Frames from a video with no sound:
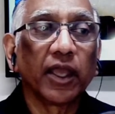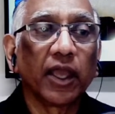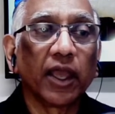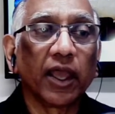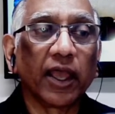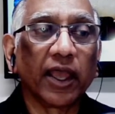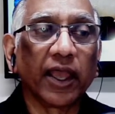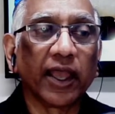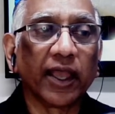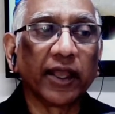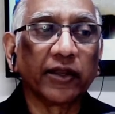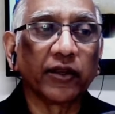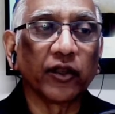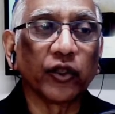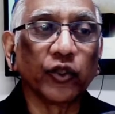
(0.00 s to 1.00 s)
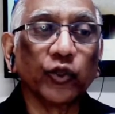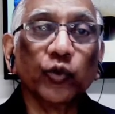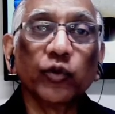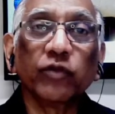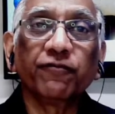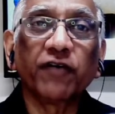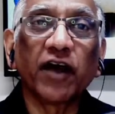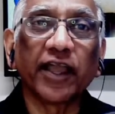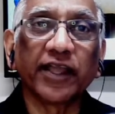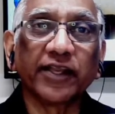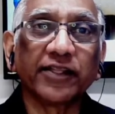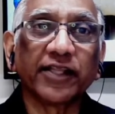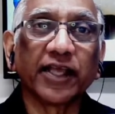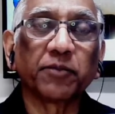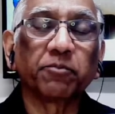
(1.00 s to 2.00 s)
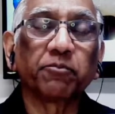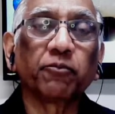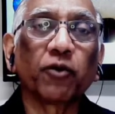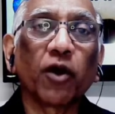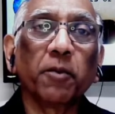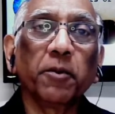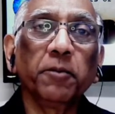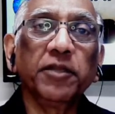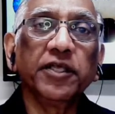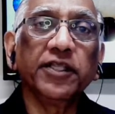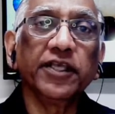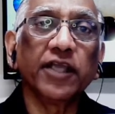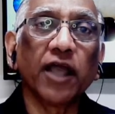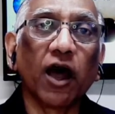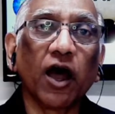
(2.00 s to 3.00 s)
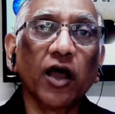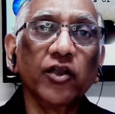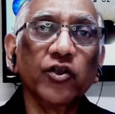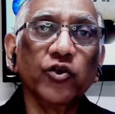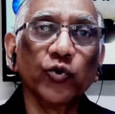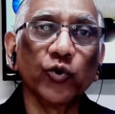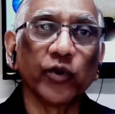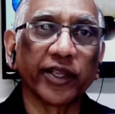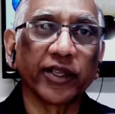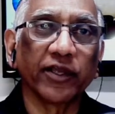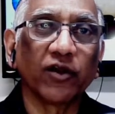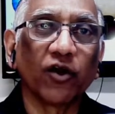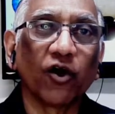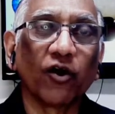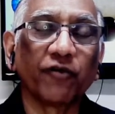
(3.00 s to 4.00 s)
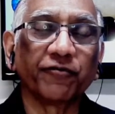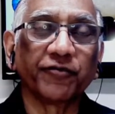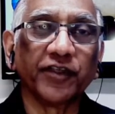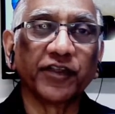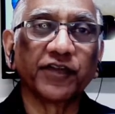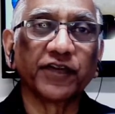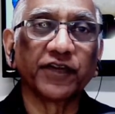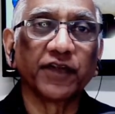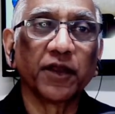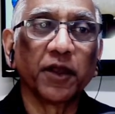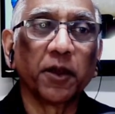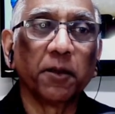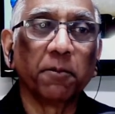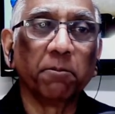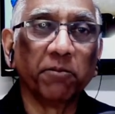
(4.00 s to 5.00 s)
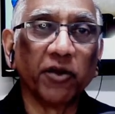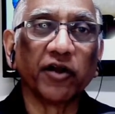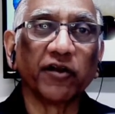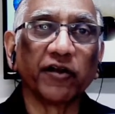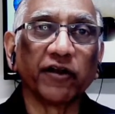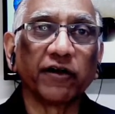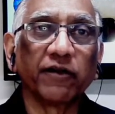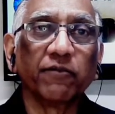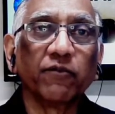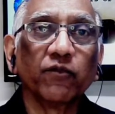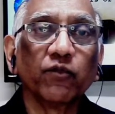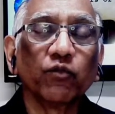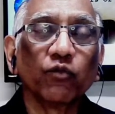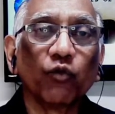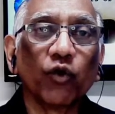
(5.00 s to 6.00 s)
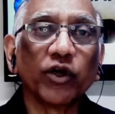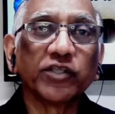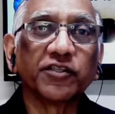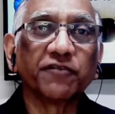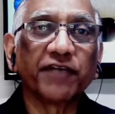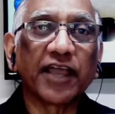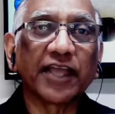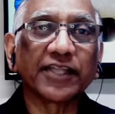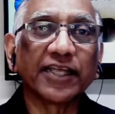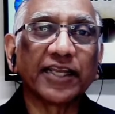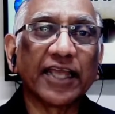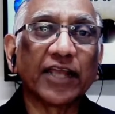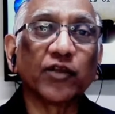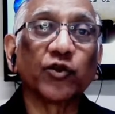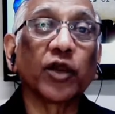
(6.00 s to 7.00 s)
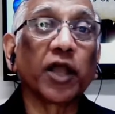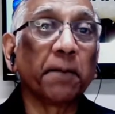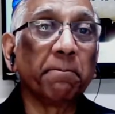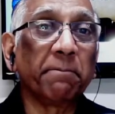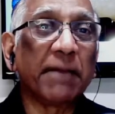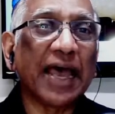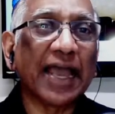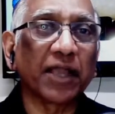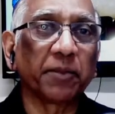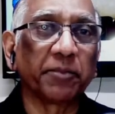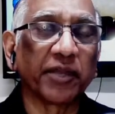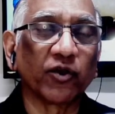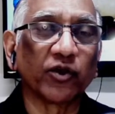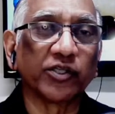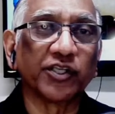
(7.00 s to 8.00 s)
And you will find that probably the undoing of this murderer was the fact that he had to come back because he